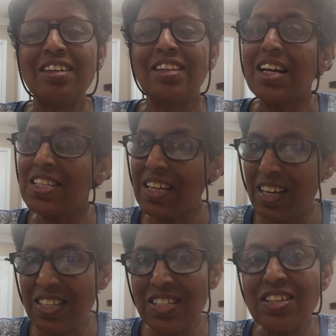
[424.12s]
Thus
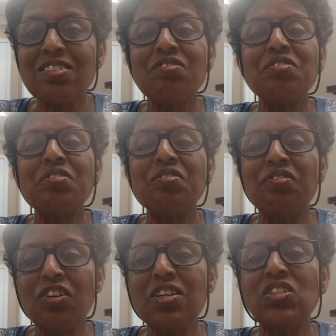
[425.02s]
ends the
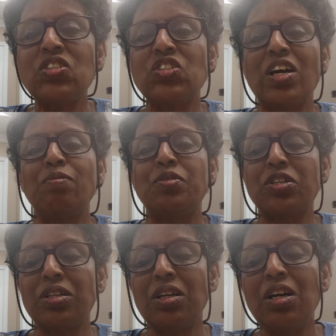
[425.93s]
first
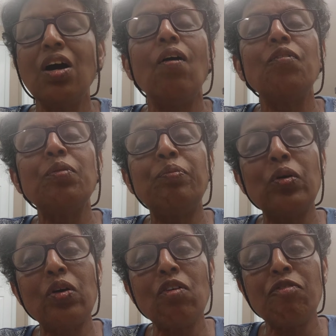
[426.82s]
chapter of the
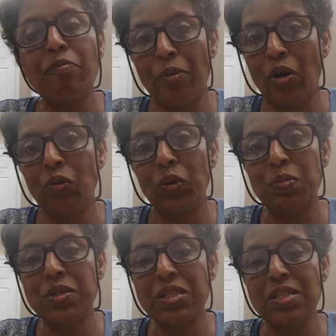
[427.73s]
book of
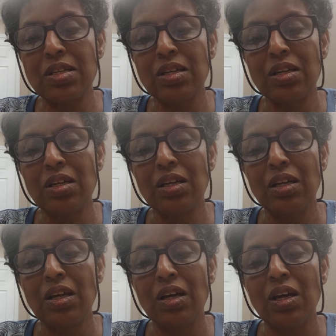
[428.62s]
Proverbs
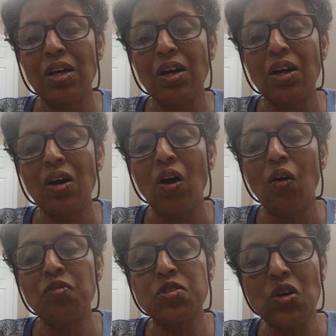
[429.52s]

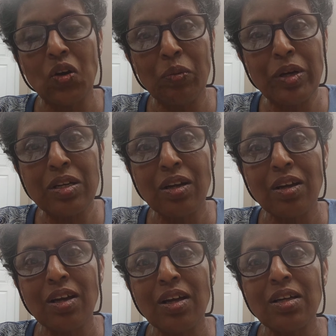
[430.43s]
of Solomon,
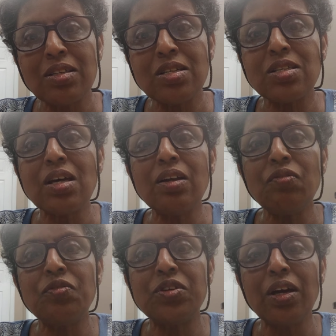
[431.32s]
the son
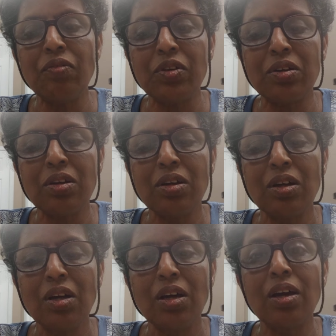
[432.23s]
of David,
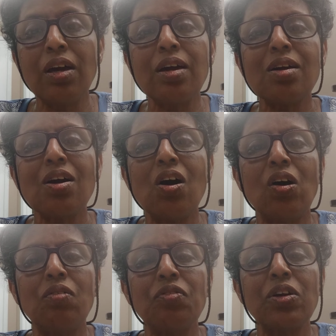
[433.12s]
king
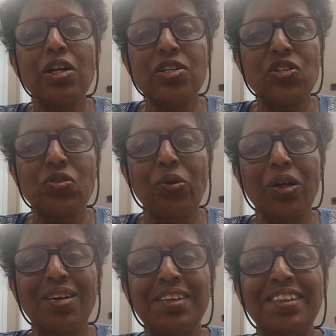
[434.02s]
of Israel.